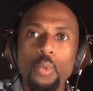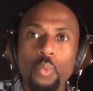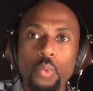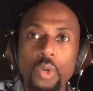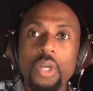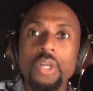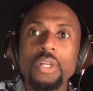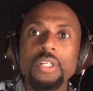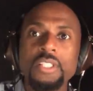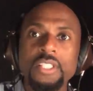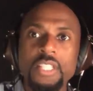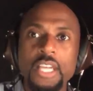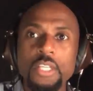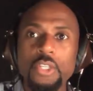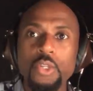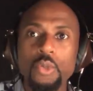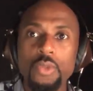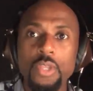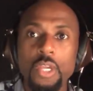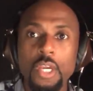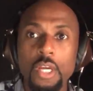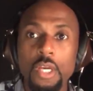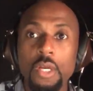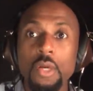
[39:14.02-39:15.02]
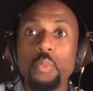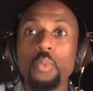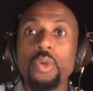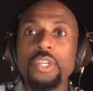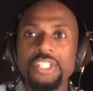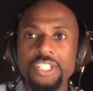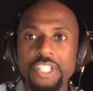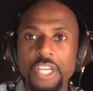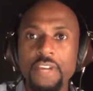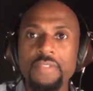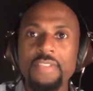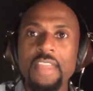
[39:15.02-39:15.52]
We're going to send you there. We
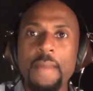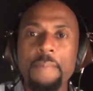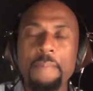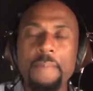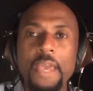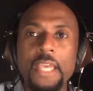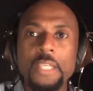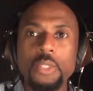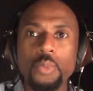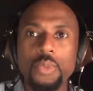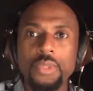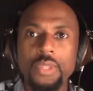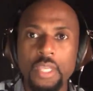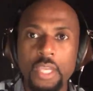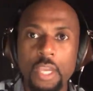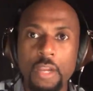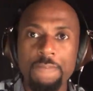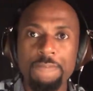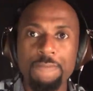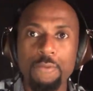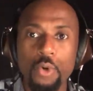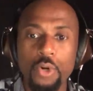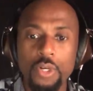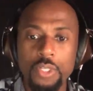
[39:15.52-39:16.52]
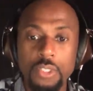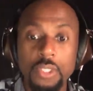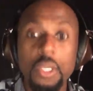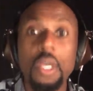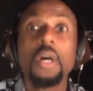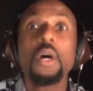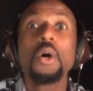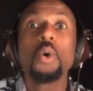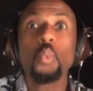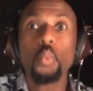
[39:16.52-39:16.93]
shared that base with the Air Force.